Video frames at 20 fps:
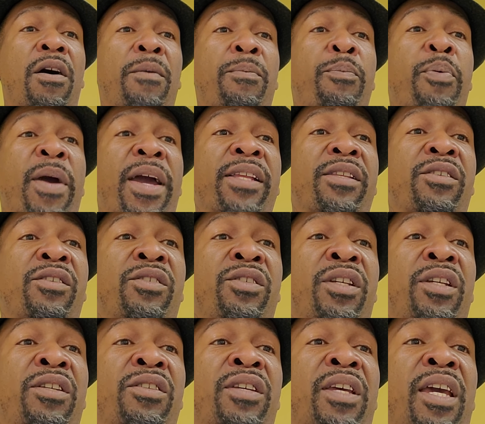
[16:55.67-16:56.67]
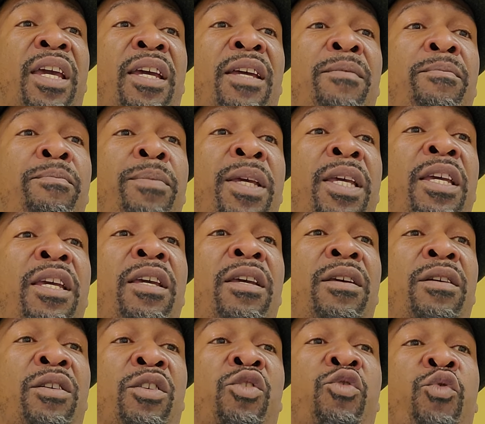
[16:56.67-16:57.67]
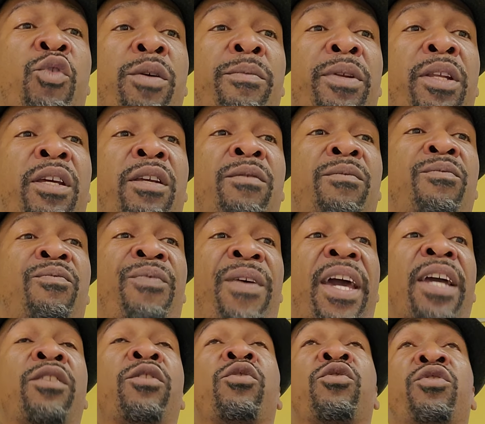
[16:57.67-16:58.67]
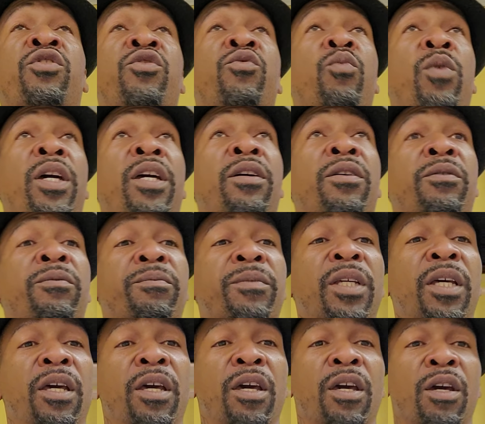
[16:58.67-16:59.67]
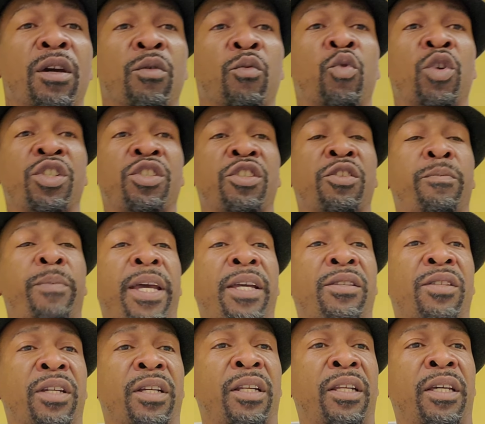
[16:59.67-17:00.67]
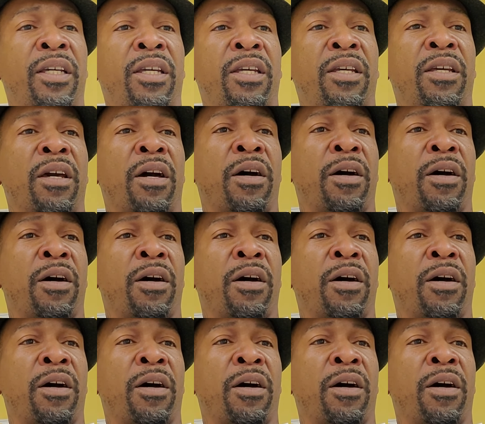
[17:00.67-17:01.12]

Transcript: practices can be contributed factors as well, which is basically